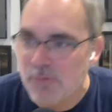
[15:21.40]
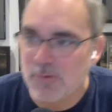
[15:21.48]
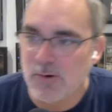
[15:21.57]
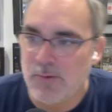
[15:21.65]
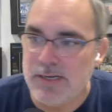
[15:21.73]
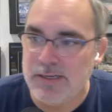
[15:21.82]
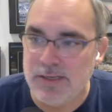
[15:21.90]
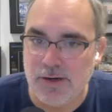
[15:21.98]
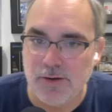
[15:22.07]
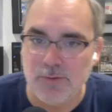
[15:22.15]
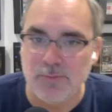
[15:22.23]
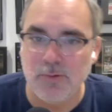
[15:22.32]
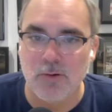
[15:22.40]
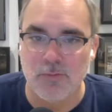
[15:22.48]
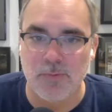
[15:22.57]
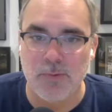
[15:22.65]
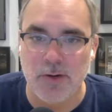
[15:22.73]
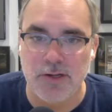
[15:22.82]
through it, you know. Or
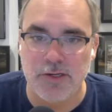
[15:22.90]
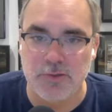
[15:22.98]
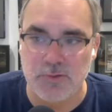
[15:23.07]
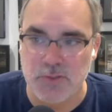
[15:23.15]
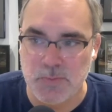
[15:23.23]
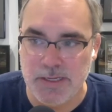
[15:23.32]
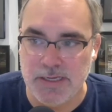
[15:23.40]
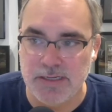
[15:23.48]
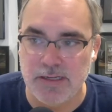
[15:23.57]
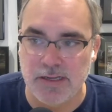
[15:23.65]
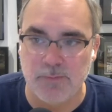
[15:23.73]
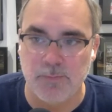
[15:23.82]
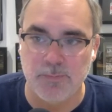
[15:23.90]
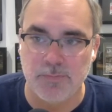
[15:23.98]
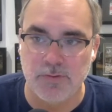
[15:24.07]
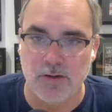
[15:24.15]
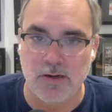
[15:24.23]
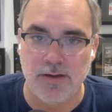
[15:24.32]
if we wanted to do speed, like in
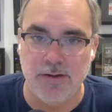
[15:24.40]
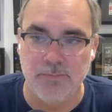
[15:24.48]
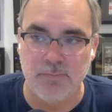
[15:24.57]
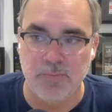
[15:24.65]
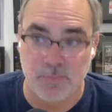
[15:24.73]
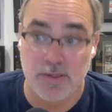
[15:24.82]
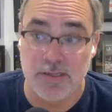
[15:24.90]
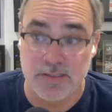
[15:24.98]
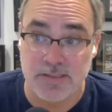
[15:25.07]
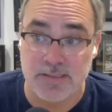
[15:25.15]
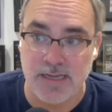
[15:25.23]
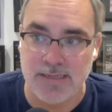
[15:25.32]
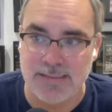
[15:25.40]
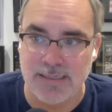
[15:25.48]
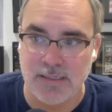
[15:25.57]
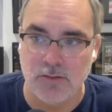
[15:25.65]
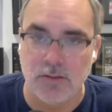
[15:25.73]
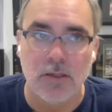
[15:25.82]
Prime Three's
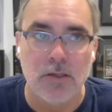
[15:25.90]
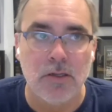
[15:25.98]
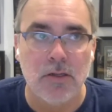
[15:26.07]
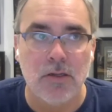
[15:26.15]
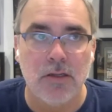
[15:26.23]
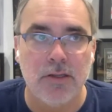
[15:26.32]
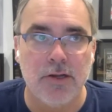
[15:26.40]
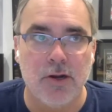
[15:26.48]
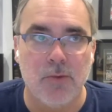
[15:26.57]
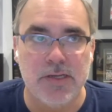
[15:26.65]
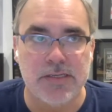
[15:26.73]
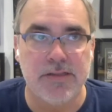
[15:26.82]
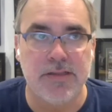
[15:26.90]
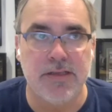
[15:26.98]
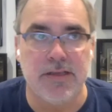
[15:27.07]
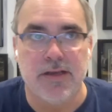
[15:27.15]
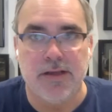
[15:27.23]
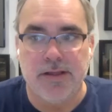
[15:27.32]
Skytown, you know, we did
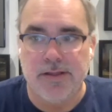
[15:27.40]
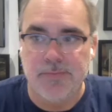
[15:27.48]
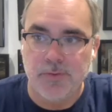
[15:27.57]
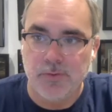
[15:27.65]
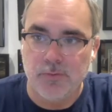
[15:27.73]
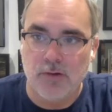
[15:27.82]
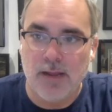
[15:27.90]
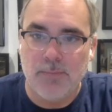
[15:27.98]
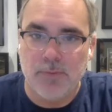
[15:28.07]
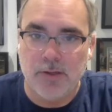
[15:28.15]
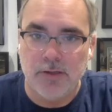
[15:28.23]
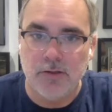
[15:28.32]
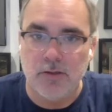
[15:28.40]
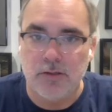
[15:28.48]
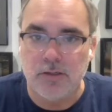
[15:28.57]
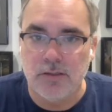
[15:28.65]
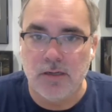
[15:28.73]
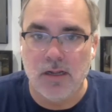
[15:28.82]
the uh, little grappling
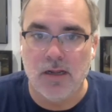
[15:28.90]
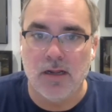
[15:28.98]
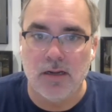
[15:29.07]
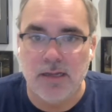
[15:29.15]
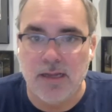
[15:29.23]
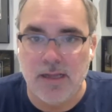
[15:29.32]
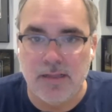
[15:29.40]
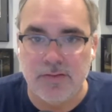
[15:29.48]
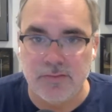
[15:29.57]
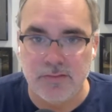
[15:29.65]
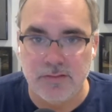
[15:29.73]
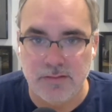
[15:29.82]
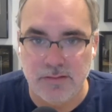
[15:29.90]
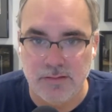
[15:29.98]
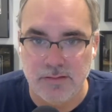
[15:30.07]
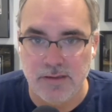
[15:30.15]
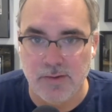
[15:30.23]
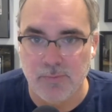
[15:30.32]
hook mm. uh, hmm. guys
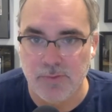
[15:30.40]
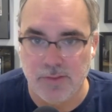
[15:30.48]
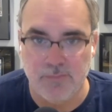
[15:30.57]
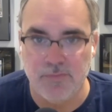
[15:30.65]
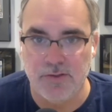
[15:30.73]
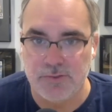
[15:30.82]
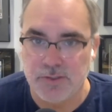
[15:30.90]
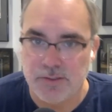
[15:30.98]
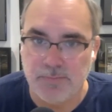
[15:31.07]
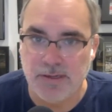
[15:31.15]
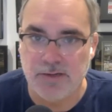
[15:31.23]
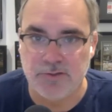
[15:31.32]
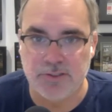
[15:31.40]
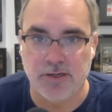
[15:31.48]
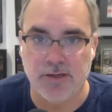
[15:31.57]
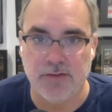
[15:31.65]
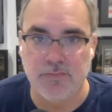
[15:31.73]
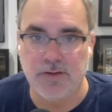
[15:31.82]
that were then featured in
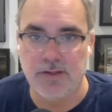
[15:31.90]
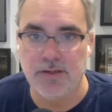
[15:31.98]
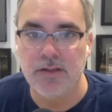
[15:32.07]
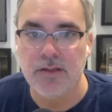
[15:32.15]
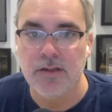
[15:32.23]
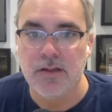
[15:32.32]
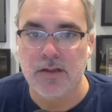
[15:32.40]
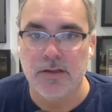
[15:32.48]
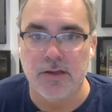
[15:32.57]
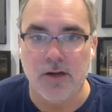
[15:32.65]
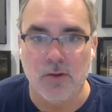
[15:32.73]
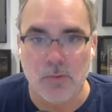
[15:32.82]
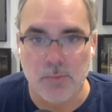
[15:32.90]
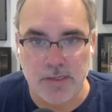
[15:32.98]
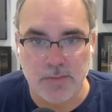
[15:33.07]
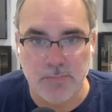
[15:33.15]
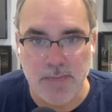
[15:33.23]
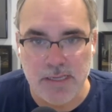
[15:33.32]
Bioshock Infinite. Mm. You know, where
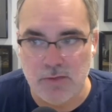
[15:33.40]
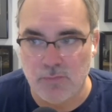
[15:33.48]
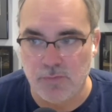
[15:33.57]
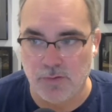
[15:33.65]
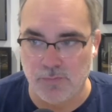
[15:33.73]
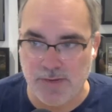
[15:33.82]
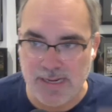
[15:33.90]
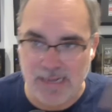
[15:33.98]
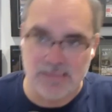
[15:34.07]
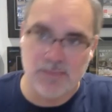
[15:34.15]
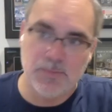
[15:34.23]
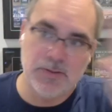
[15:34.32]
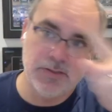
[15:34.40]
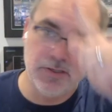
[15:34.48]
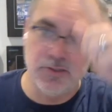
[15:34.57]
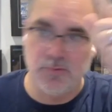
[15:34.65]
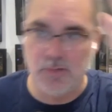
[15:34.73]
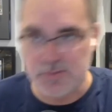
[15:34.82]
we could make you feel fast, but
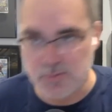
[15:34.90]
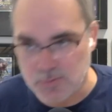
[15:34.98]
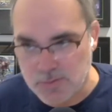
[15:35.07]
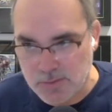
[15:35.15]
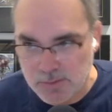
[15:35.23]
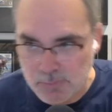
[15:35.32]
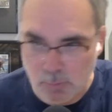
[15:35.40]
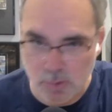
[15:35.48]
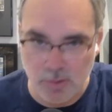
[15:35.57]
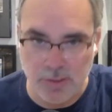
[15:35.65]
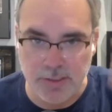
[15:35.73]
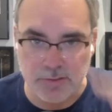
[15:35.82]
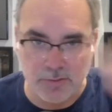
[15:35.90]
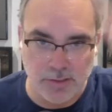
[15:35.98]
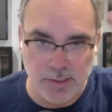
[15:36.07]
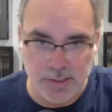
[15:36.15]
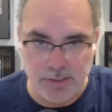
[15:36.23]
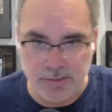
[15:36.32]
then do all sorts of whirly
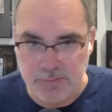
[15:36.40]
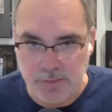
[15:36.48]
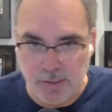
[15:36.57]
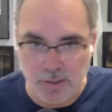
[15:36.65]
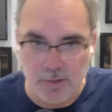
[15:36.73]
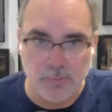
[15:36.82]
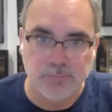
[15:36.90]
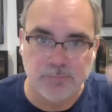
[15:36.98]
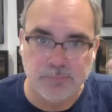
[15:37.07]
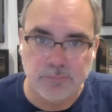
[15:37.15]
durly, you know,